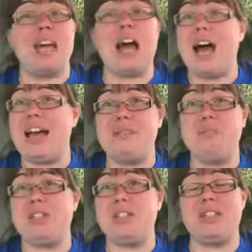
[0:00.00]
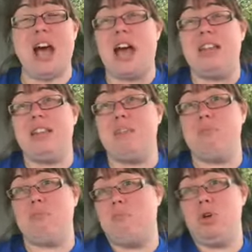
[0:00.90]
I'm just not in the
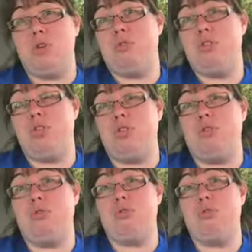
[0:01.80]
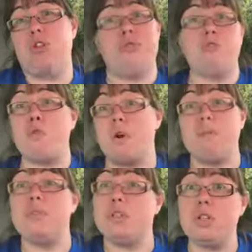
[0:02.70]
mood to
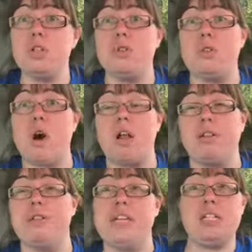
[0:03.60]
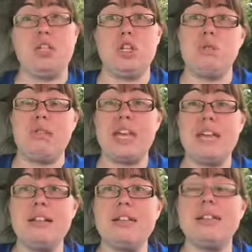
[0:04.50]
conform to all of these new
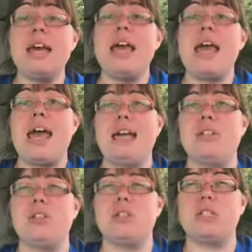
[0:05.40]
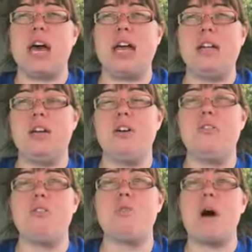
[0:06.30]
things. And so it's kind
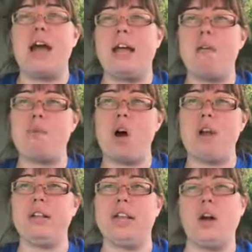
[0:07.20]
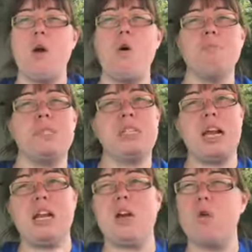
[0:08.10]
of why I'm on like a
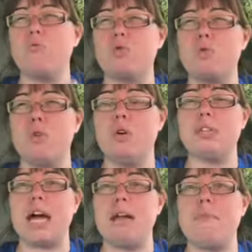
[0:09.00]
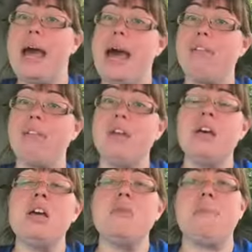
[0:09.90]
homesteading, homeschool type path,
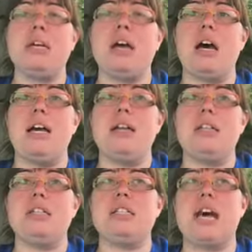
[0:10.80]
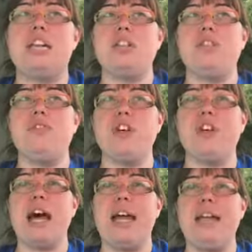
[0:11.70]
because I just feel
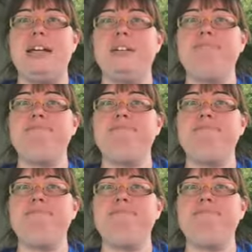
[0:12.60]
like